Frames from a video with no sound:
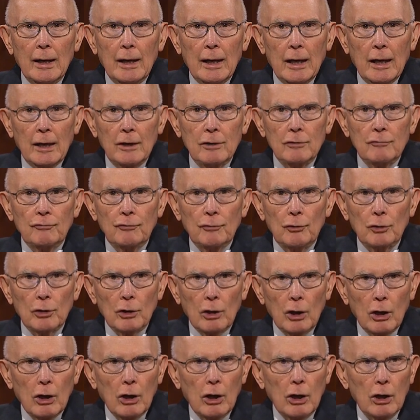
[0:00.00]
and
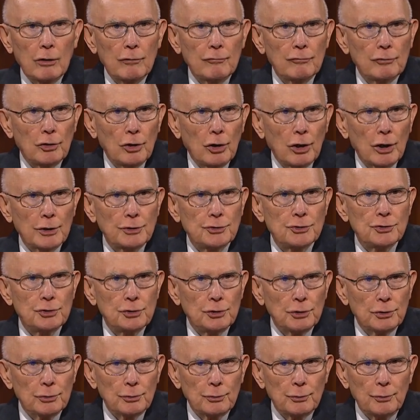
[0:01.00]
for all of God's
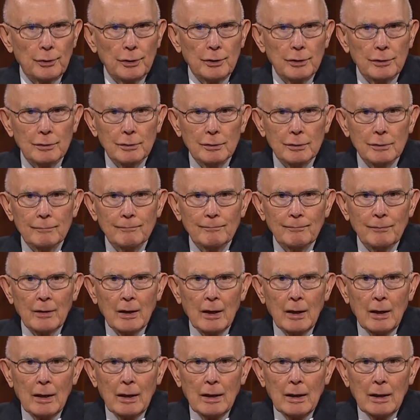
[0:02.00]
children.
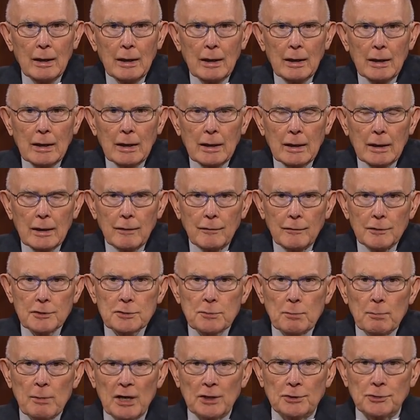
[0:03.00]
In
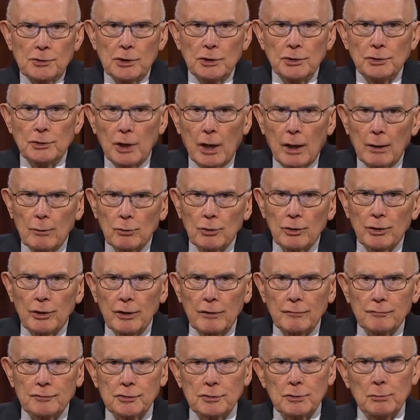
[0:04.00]
this message, I will
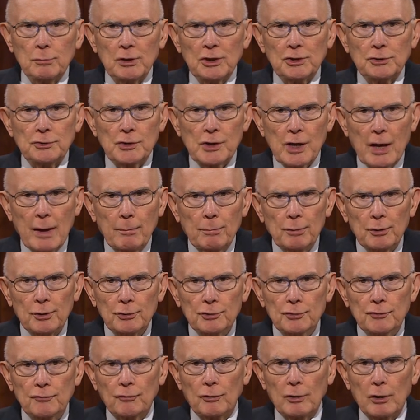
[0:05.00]
give some
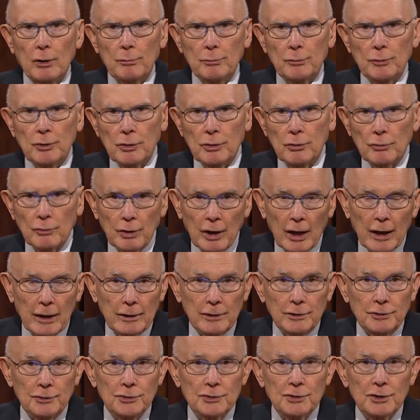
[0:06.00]
examples from the
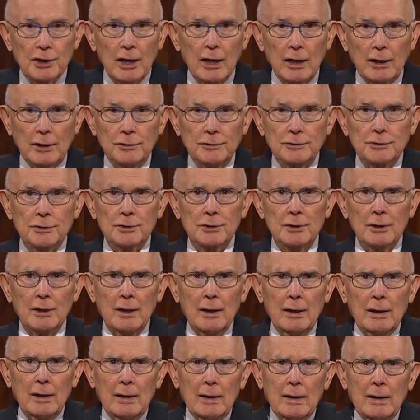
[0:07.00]
United States,
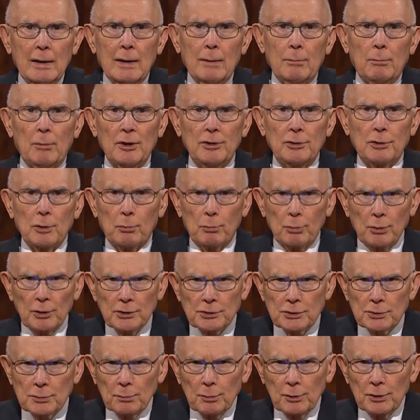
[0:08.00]
but the
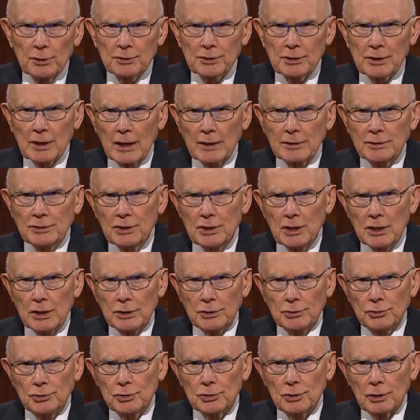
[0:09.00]
principles I
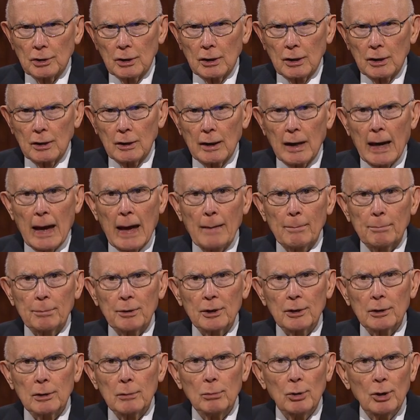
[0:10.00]
teach are
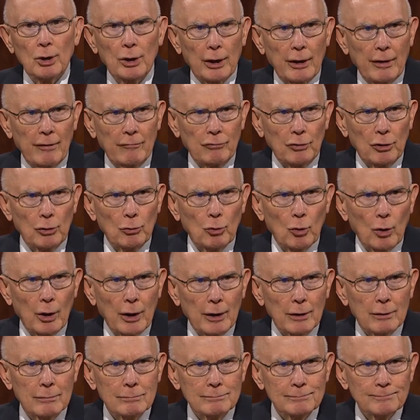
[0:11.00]
applicable
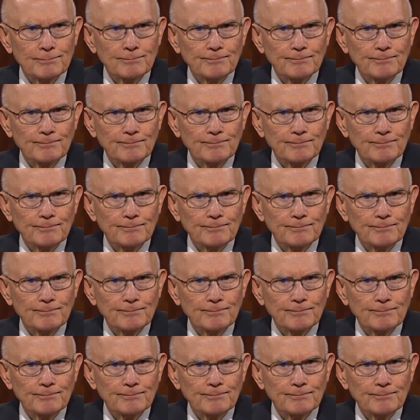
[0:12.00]
everywhere.